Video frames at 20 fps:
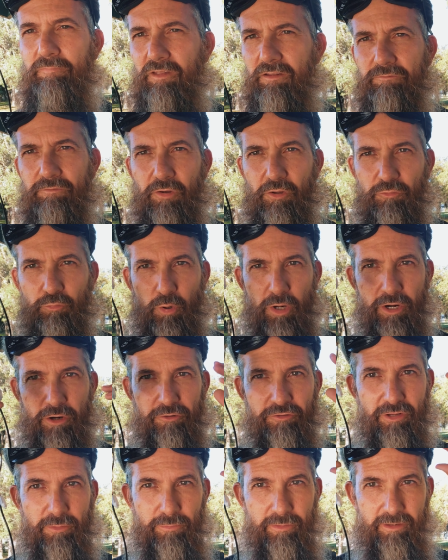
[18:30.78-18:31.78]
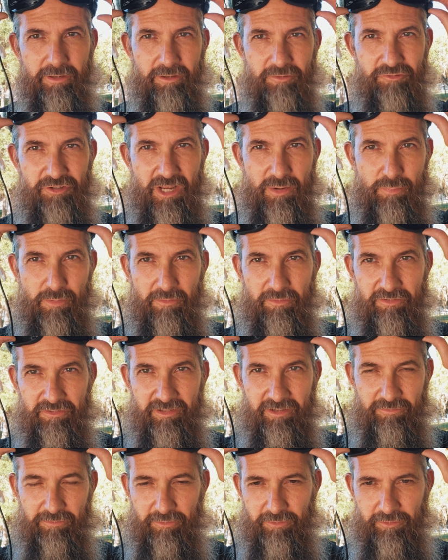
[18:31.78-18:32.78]
feels weird or something. The shape of it's
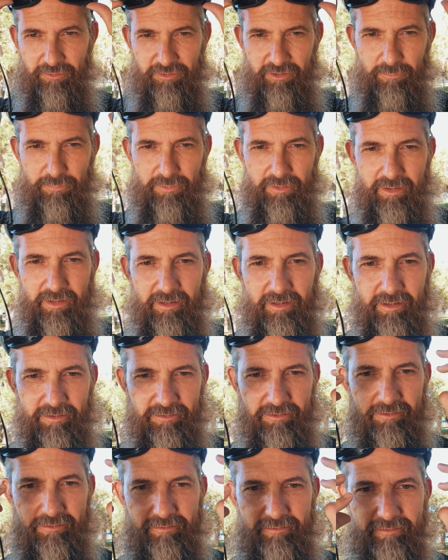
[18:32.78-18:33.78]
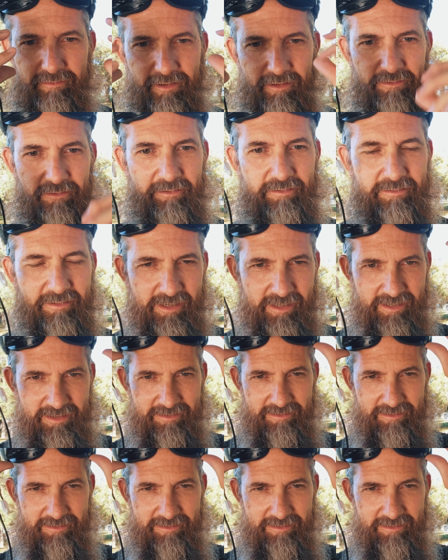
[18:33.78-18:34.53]
different or something. It doesn't doesn't sit.